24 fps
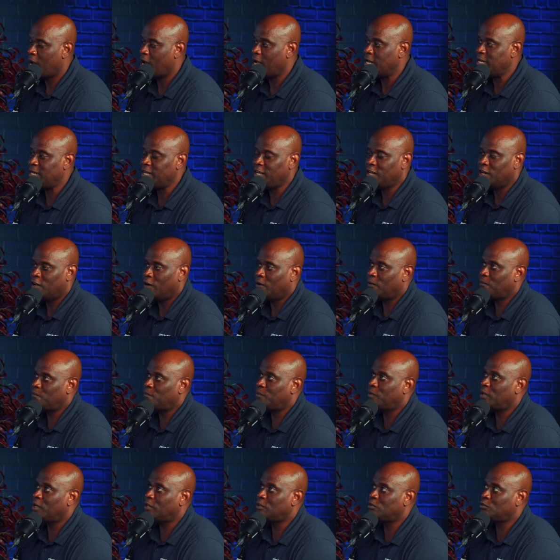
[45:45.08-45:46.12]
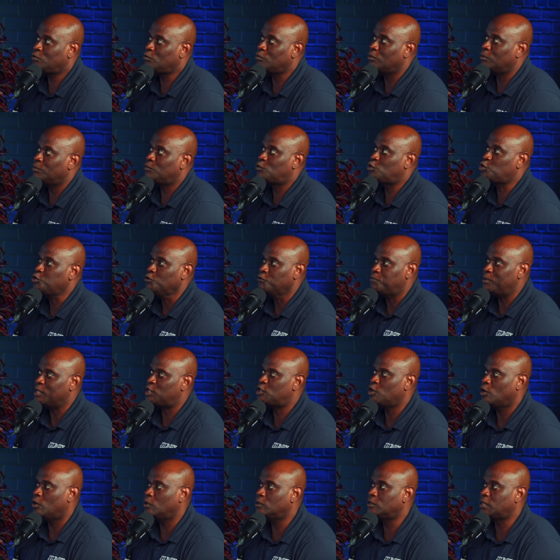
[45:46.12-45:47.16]
and you know, truth be
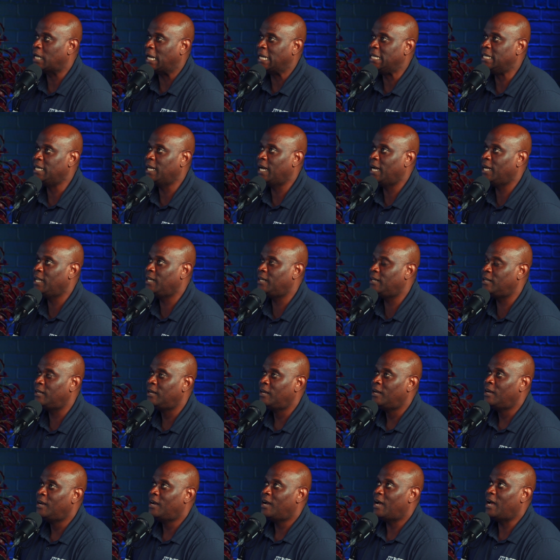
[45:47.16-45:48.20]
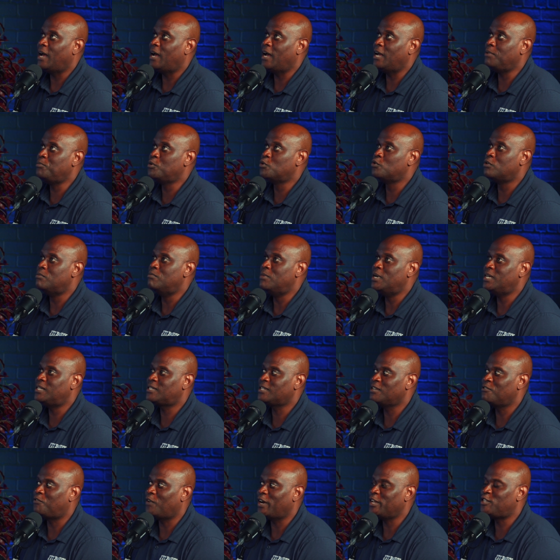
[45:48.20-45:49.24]
told, I, I I'd be remiss
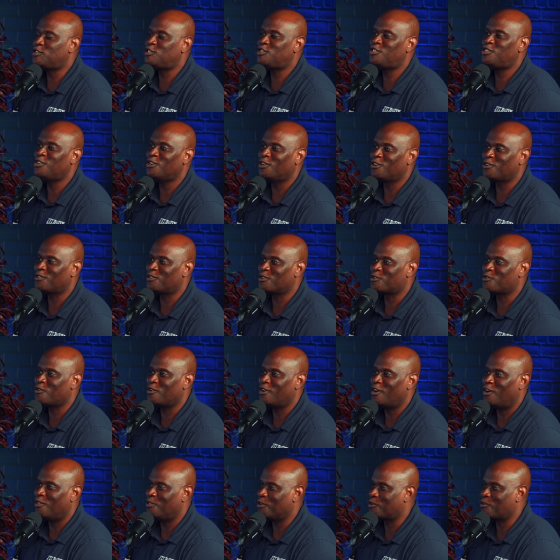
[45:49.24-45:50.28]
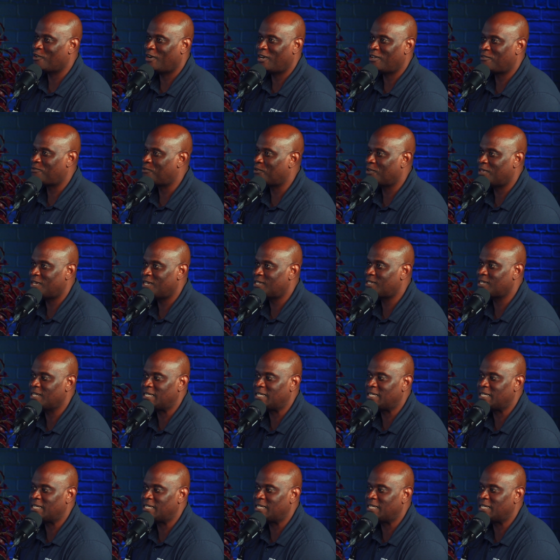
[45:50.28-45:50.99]
if I took the, all the credit for this.